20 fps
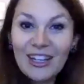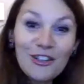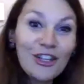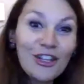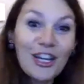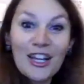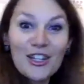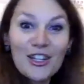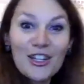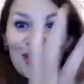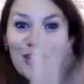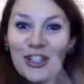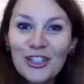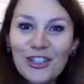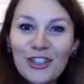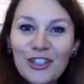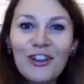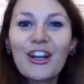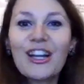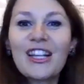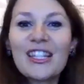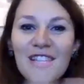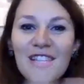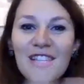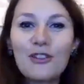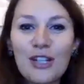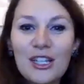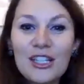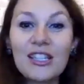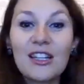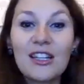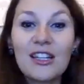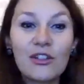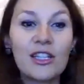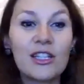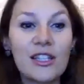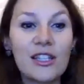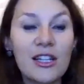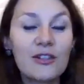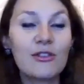education, you know, etc.,
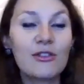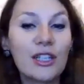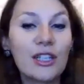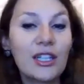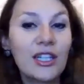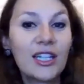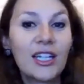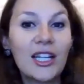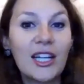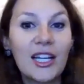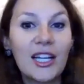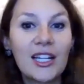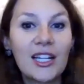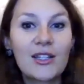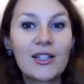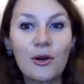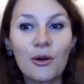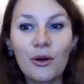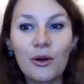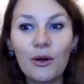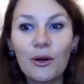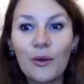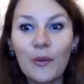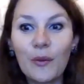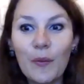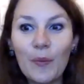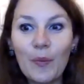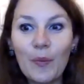etc., etc. So